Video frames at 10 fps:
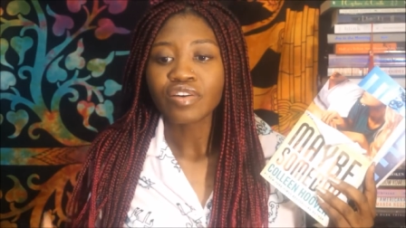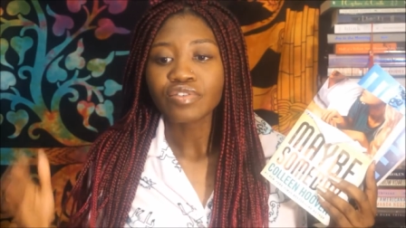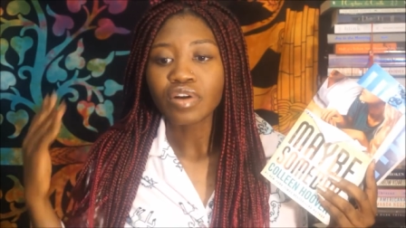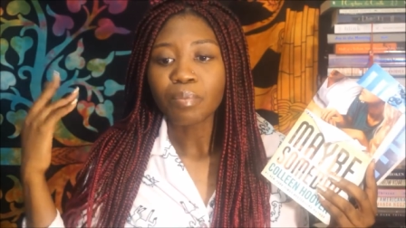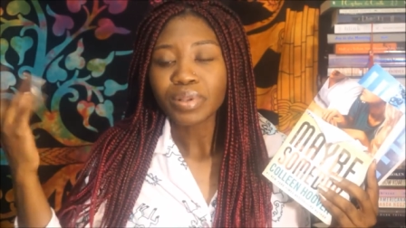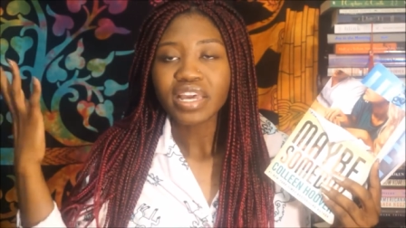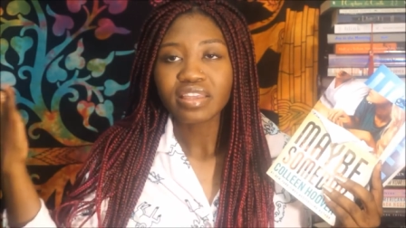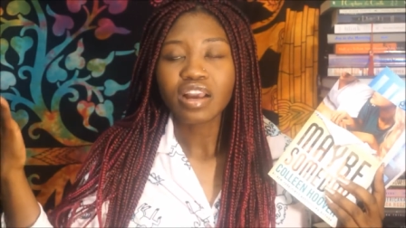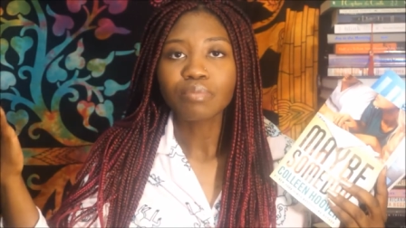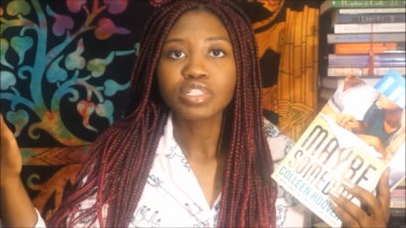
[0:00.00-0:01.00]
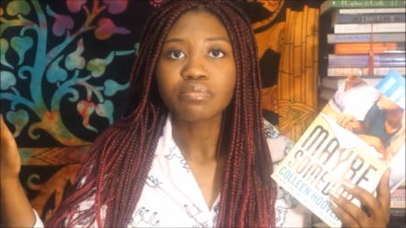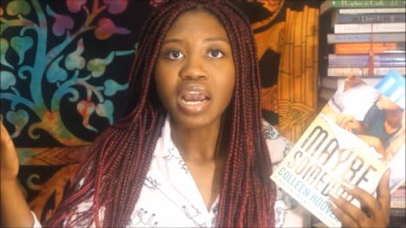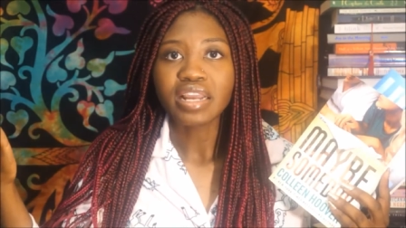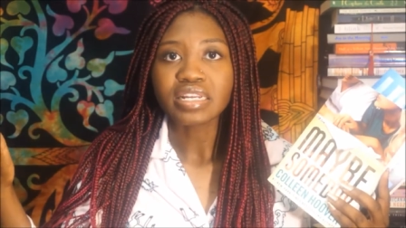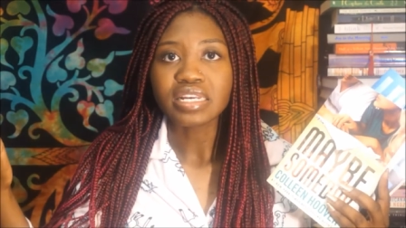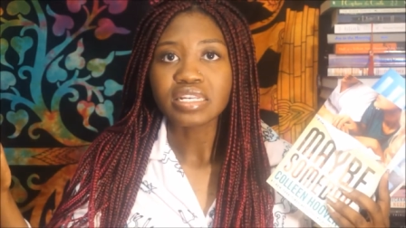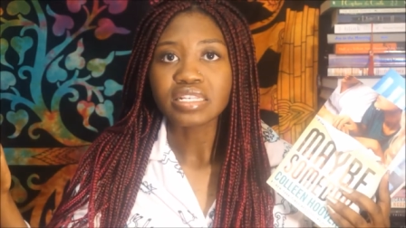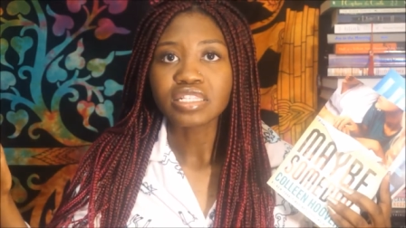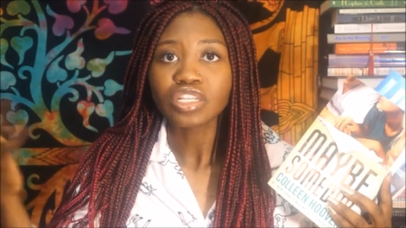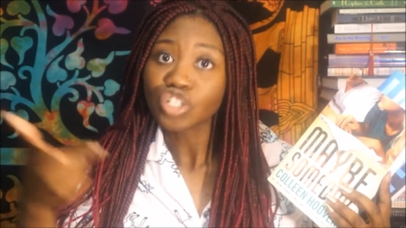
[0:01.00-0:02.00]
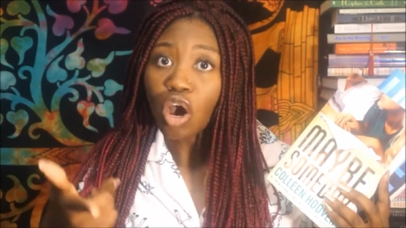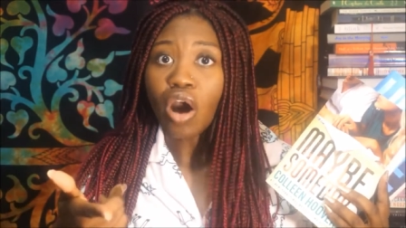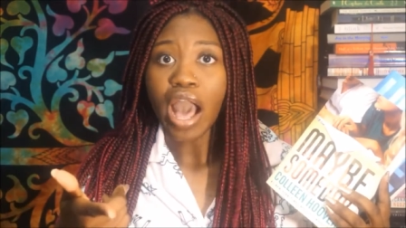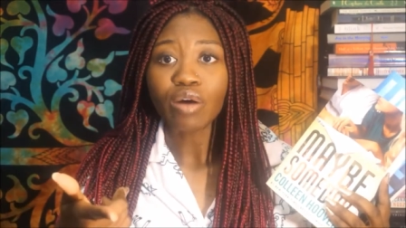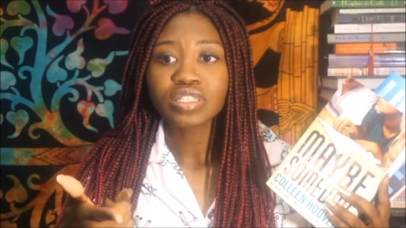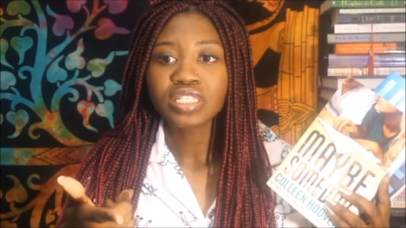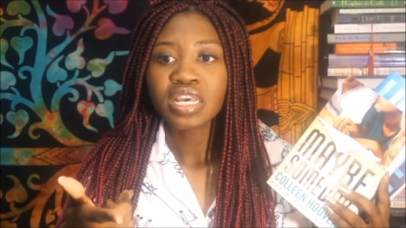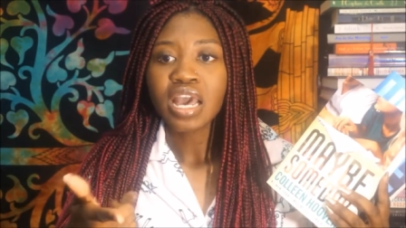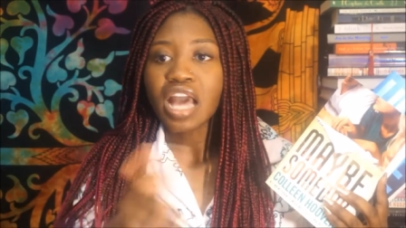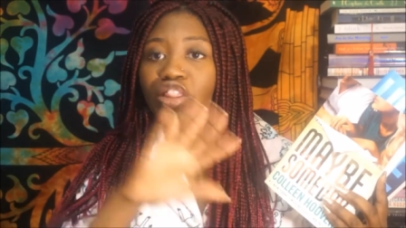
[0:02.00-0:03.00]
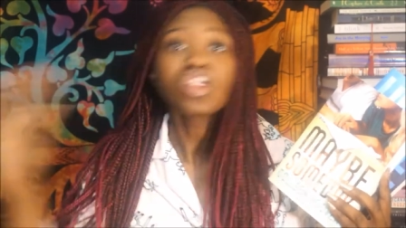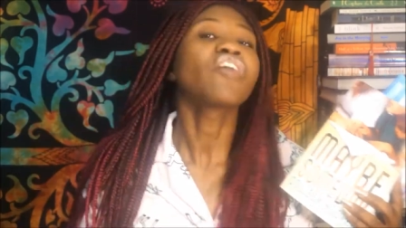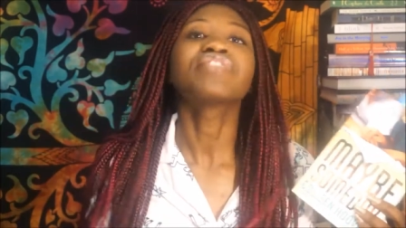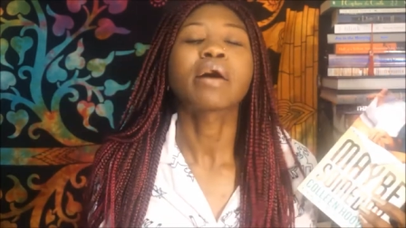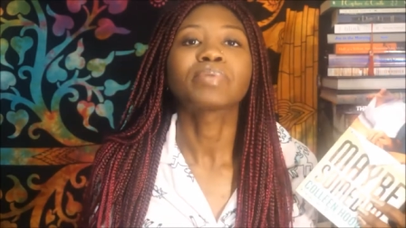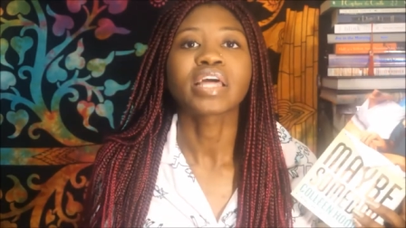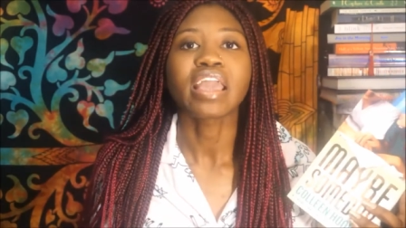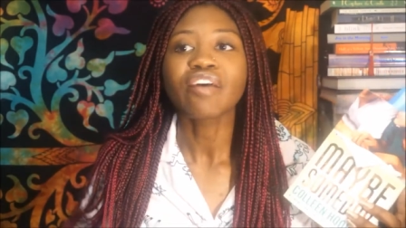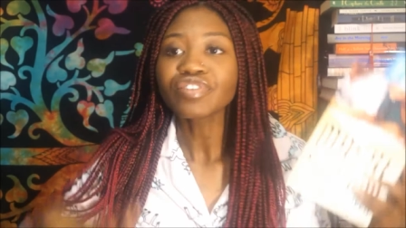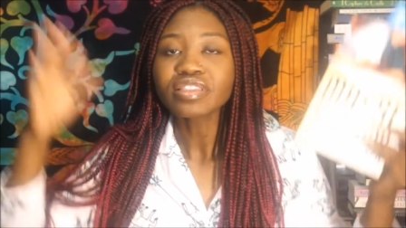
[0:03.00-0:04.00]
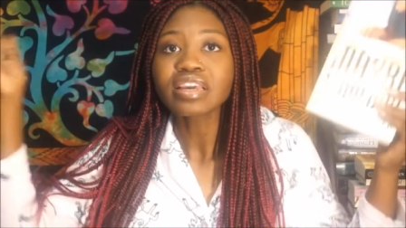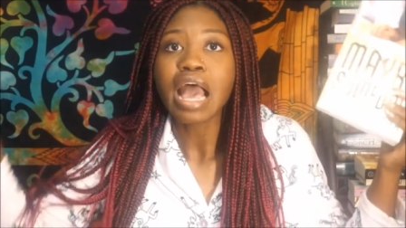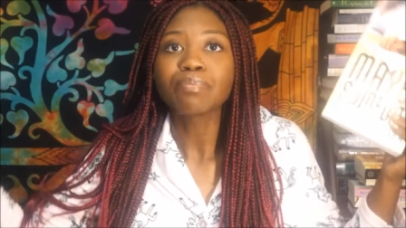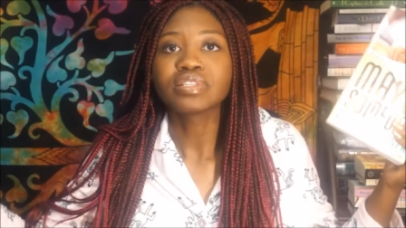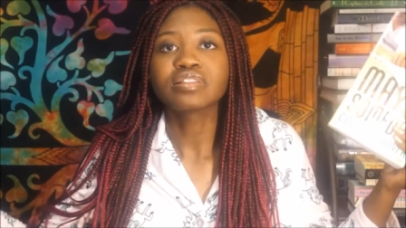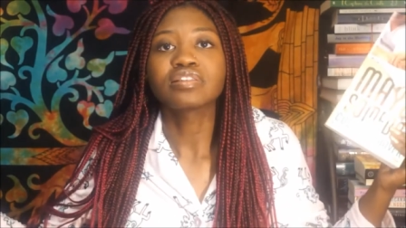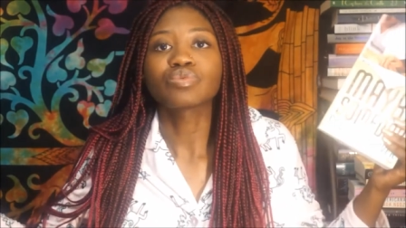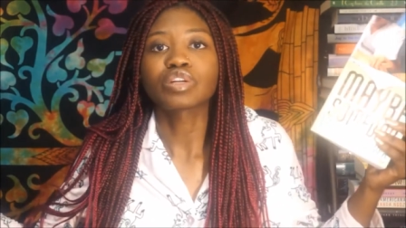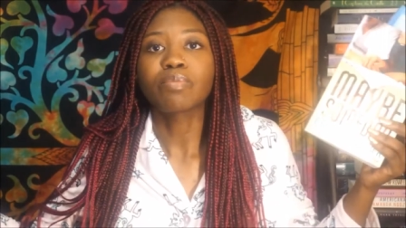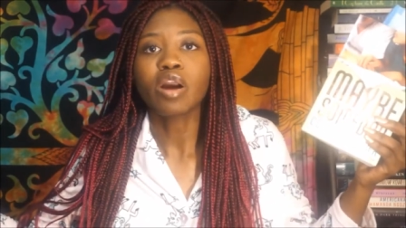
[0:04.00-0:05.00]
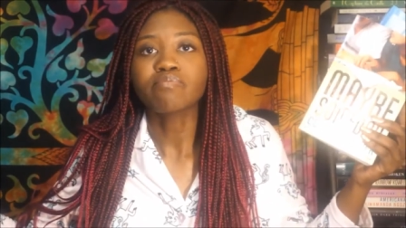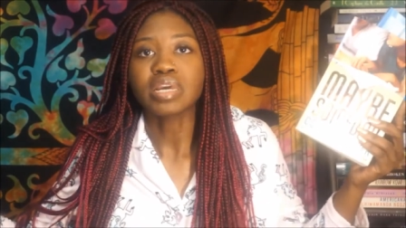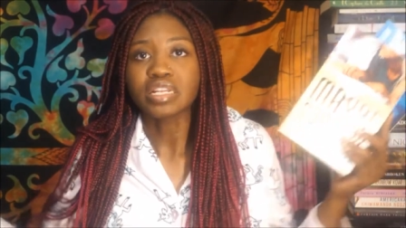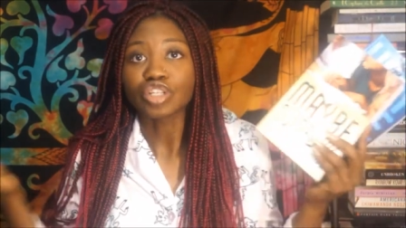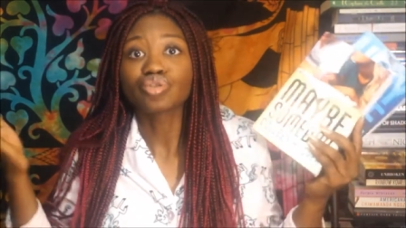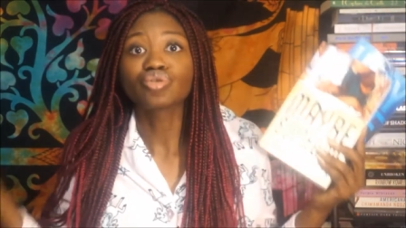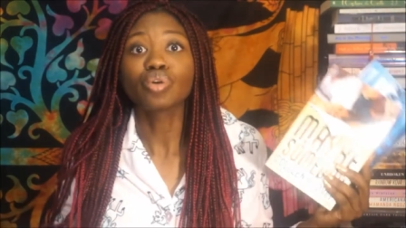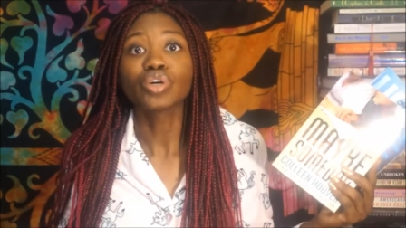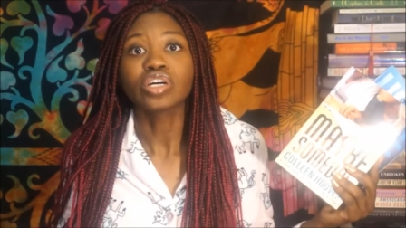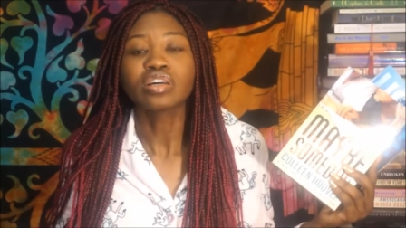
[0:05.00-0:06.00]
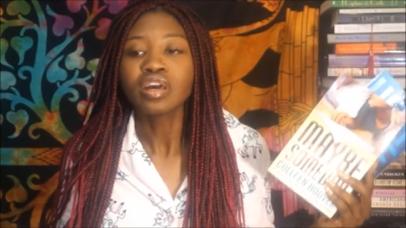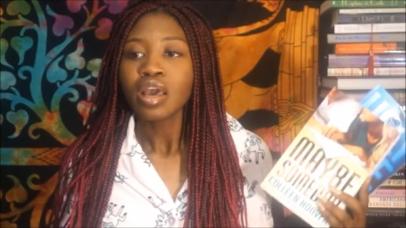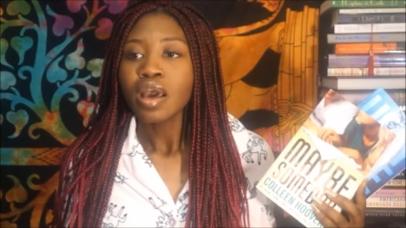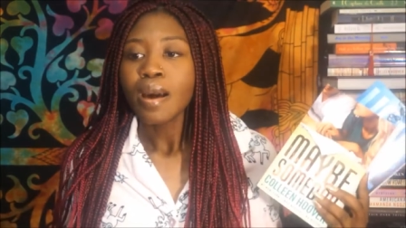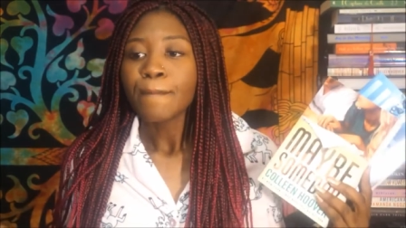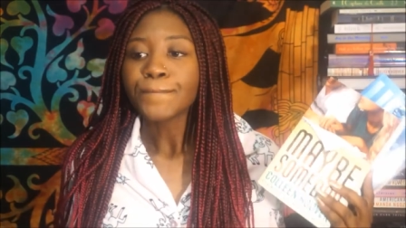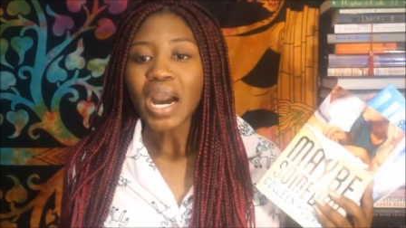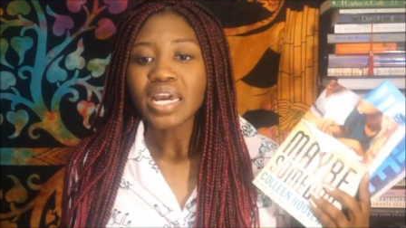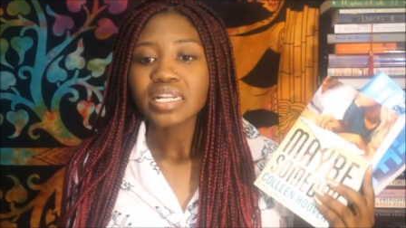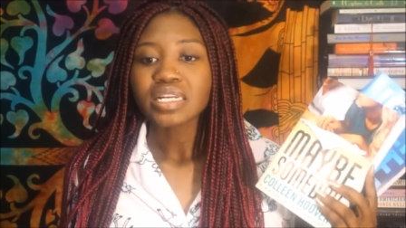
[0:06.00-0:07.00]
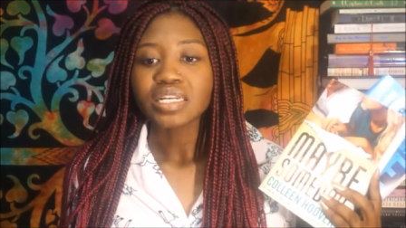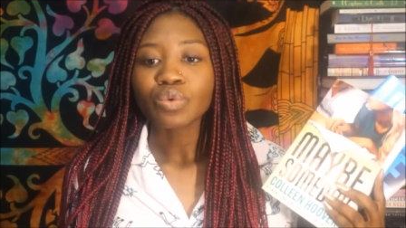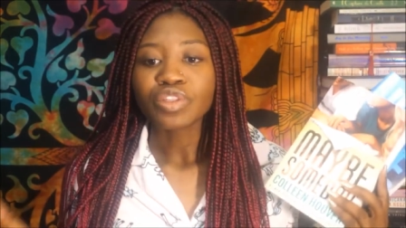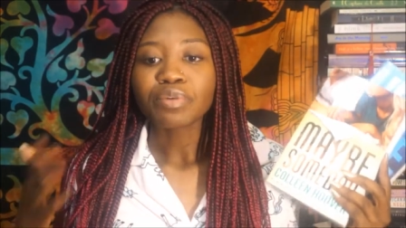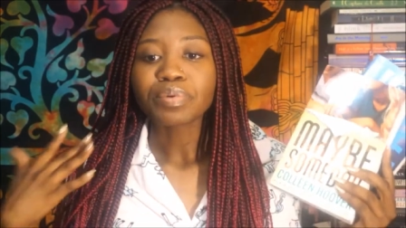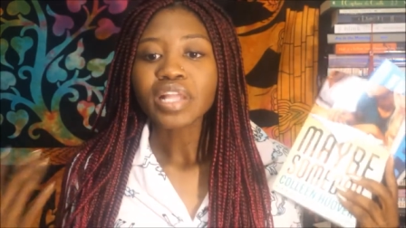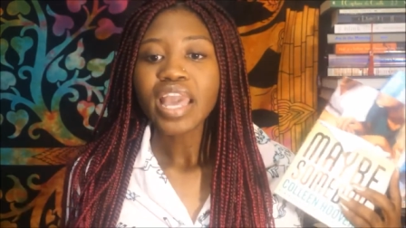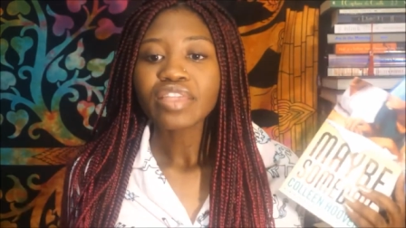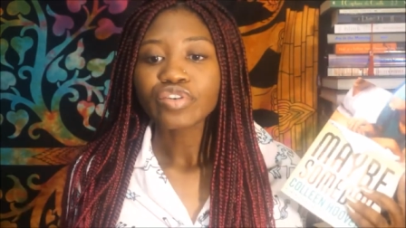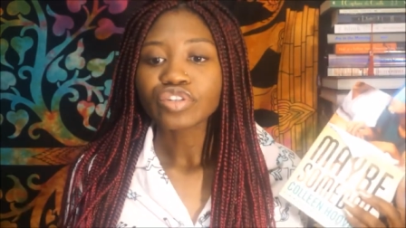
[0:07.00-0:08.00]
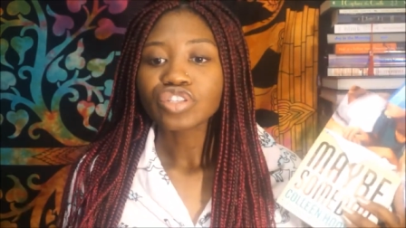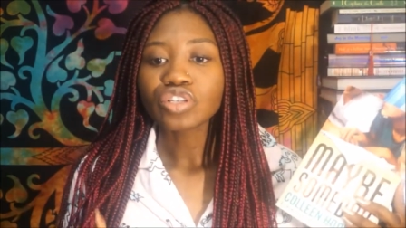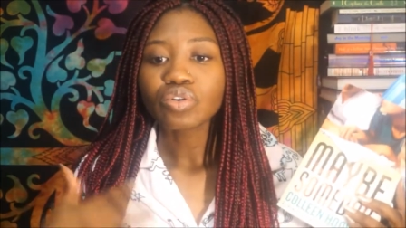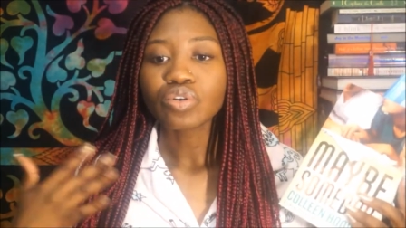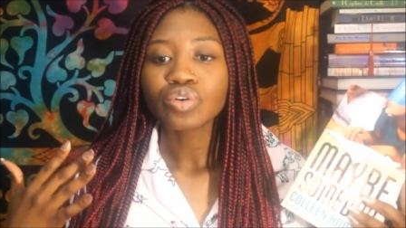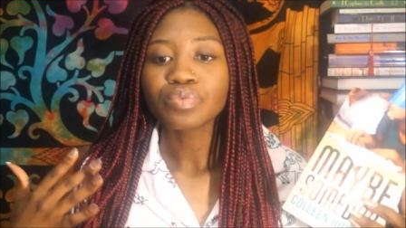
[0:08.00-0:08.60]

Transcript: a play that comes to mind is The Dollhouse. Love that play. Everything happens in this one apartment. It's so good. But with a play, there's still